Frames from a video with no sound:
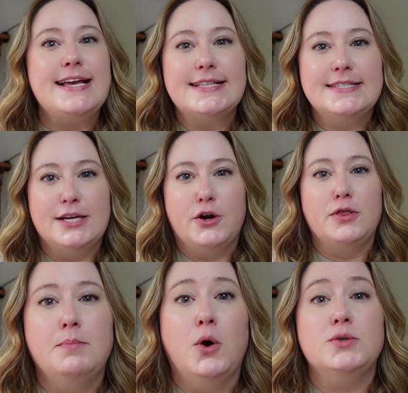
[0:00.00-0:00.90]
consider
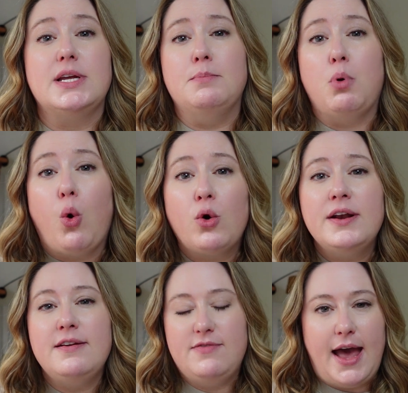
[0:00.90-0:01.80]
the most
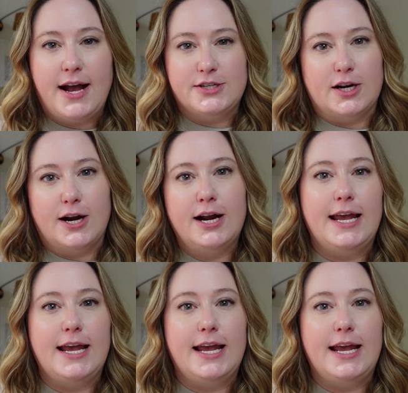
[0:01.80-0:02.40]
important factor